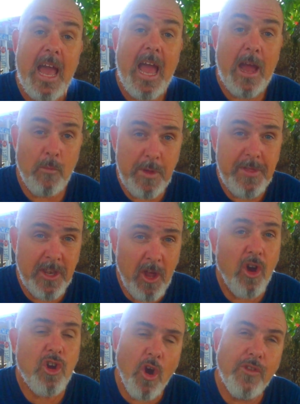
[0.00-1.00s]
And with the
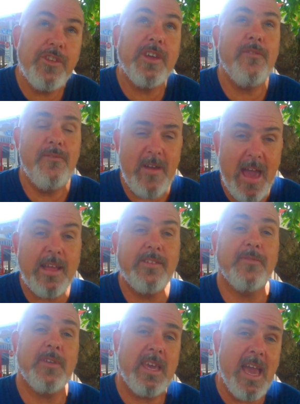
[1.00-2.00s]
narcotic effect
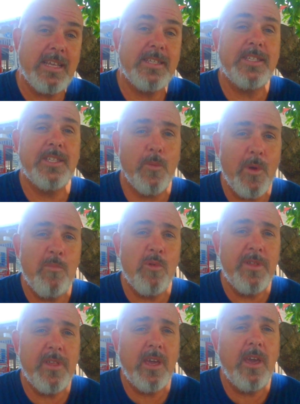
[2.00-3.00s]
of the gases that we're
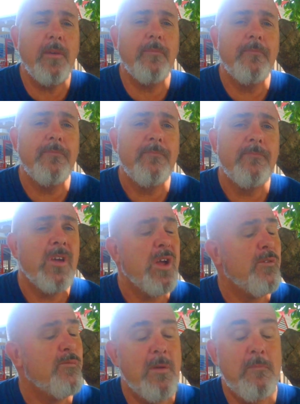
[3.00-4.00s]
breathing in,
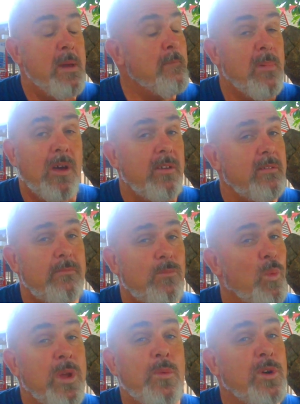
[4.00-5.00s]
remember,
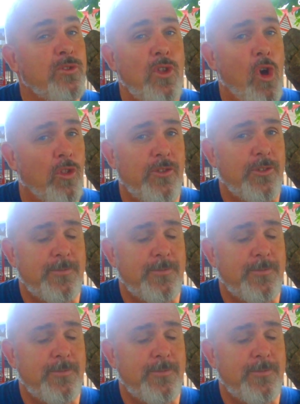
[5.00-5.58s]
we will not.